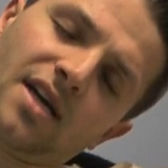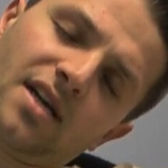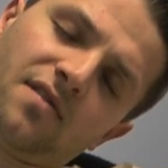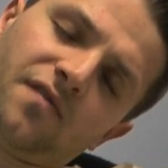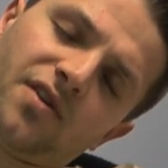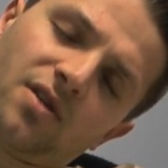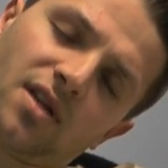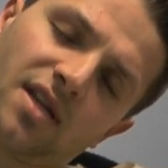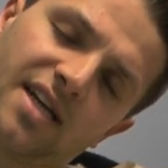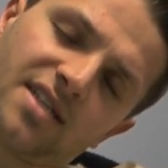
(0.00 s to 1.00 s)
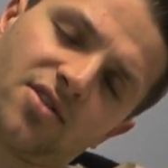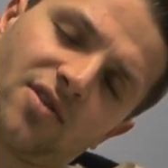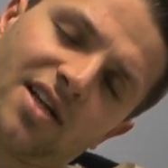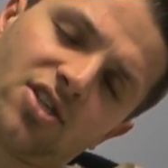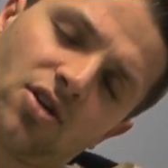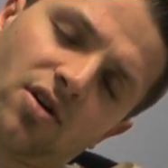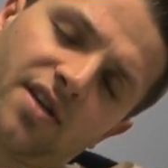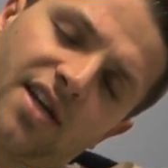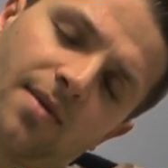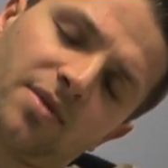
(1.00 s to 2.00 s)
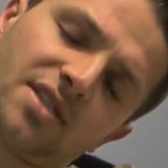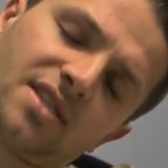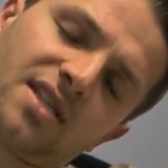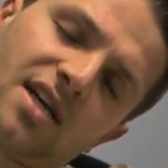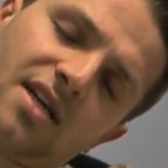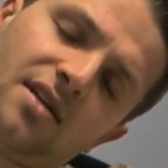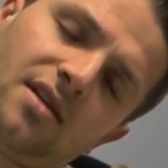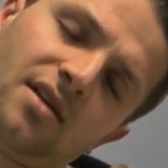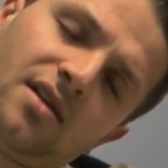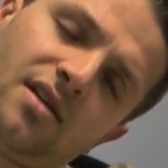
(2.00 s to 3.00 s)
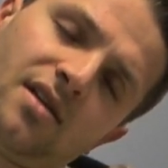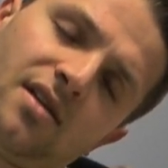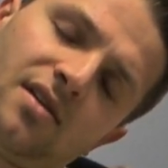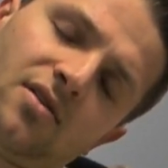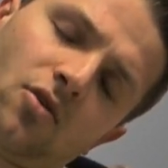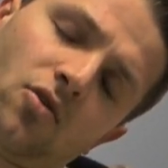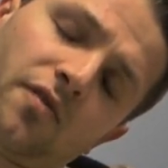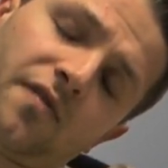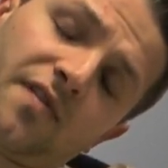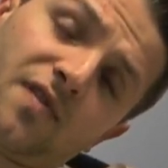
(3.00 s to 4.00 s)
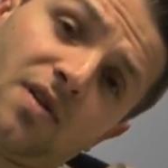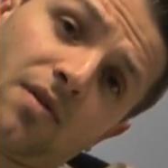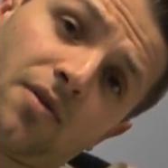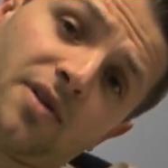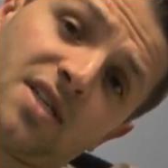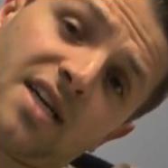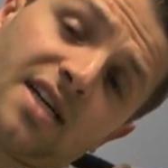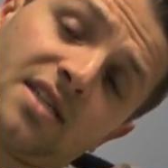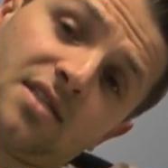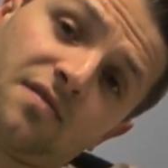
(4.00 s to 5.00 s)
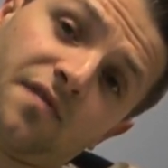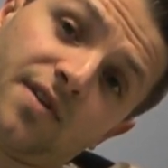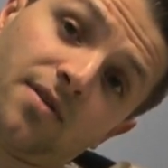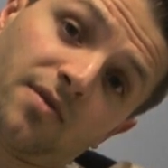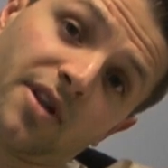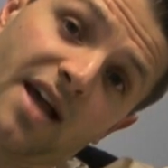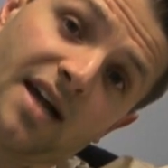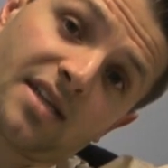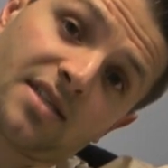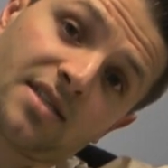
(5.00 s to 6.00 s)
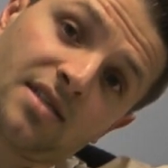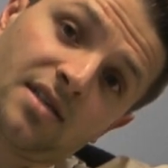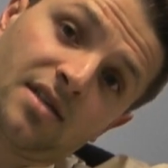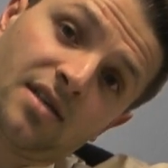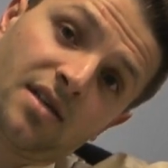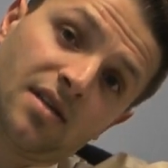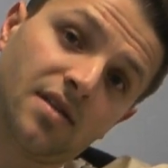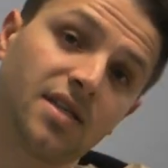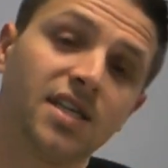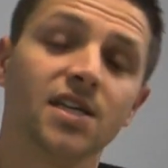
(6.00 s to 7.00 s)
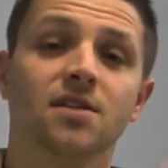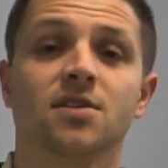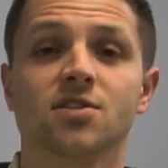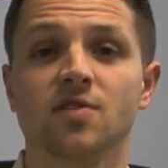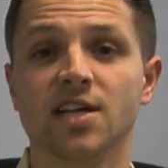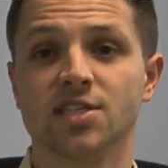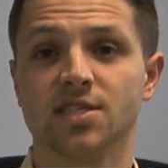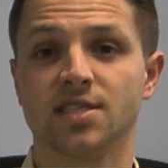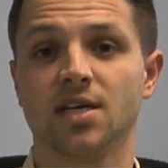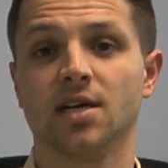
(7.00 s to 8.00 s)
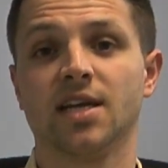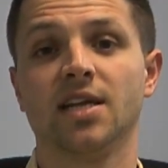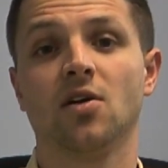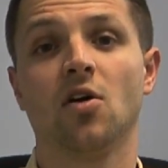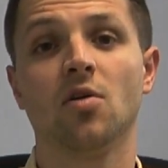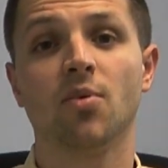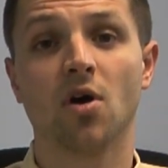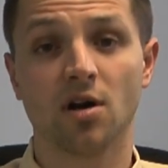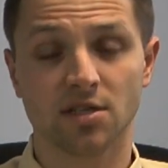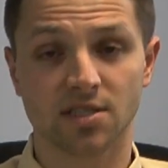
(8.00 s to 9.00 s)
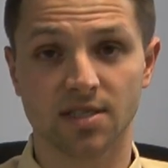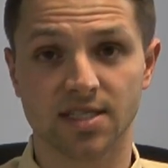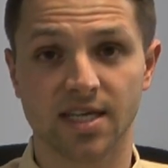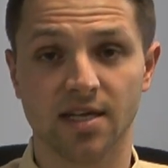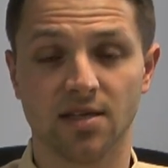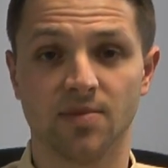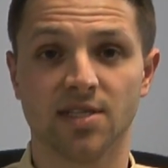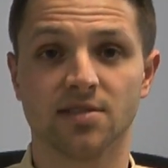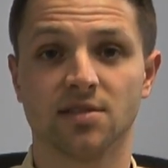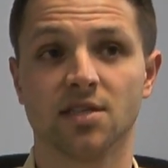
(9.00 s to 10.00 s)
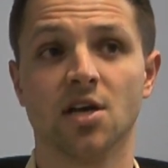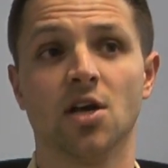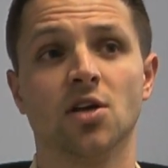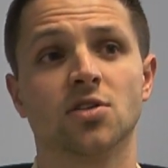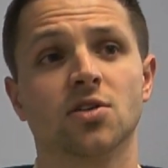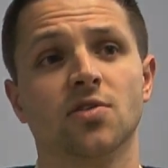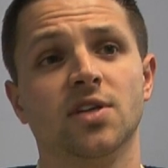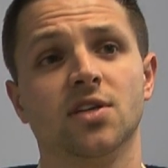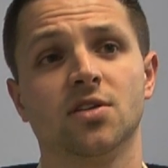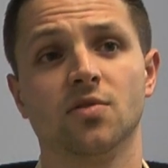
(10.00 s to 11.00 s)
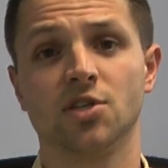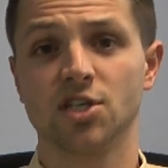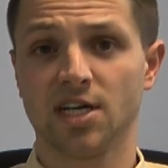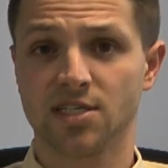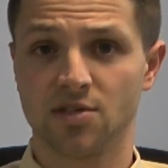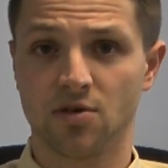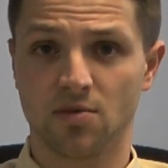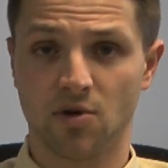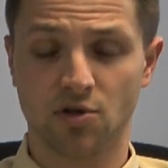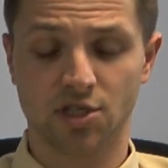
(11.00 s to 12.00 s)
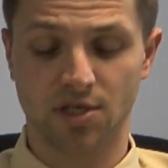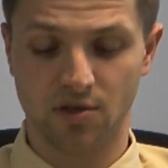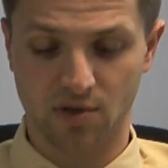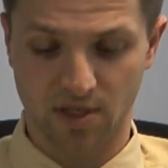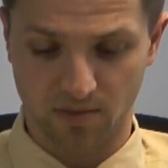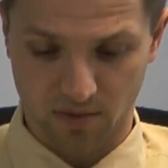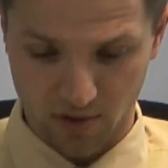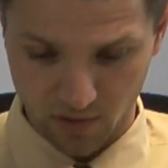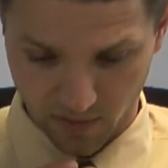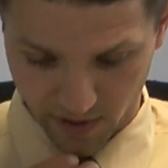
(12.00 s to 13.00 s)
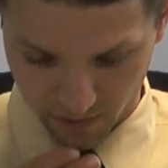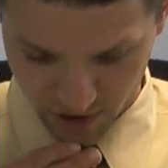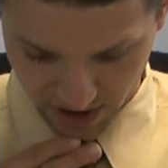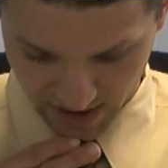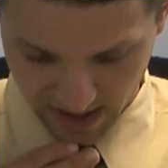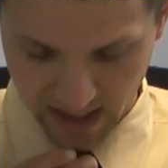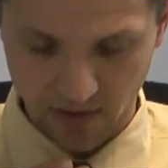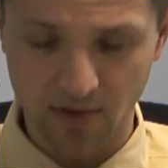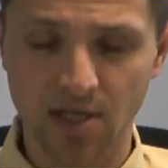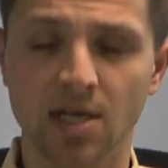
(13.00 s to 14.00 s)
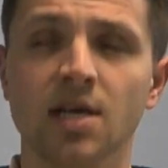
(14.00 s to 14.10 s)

head, feel a light stretch on the opposite side, hold 15 to 30 seconds and feel it relax. The key to this stretch is getting all parts of the scalene muscles, so you need to adjust your motion. You can do it with your chin down